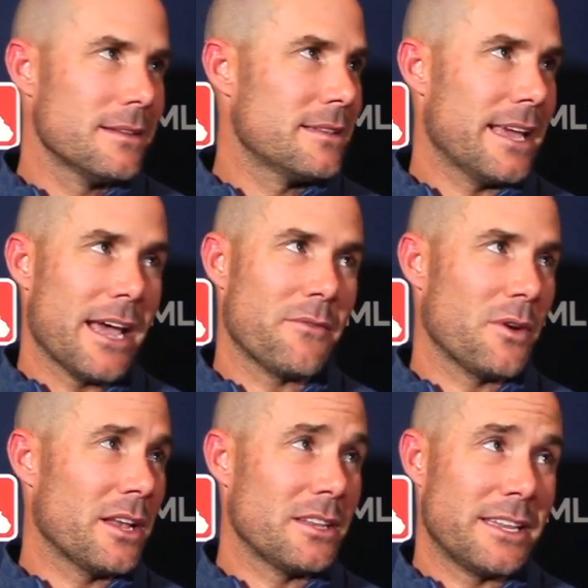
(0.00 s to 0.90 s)
They have
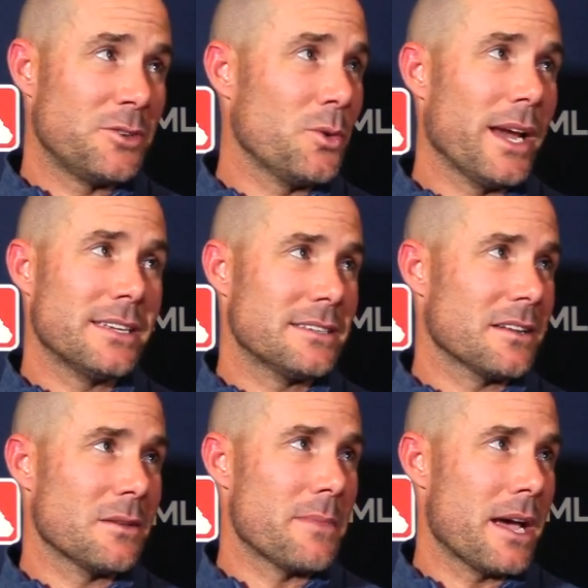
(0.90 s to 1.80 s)
two aces on
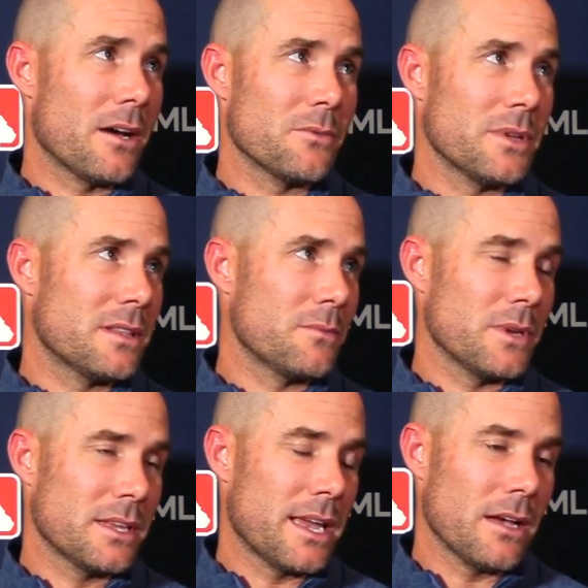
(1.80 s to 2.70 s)
the mound
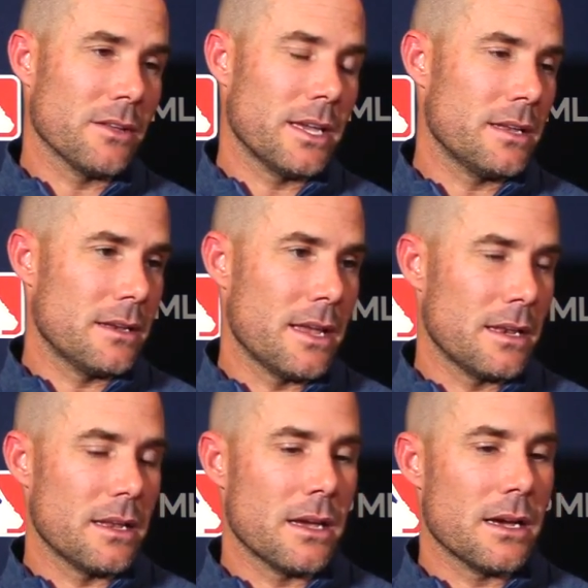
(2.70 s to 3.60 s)
with Kelly
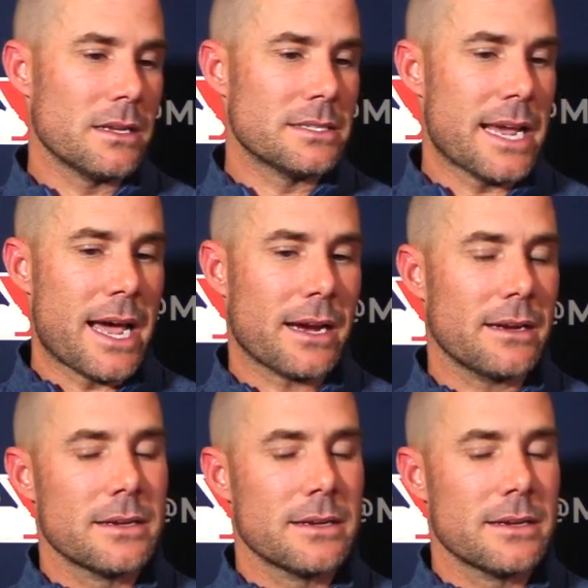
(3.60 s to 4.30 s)
and Zach.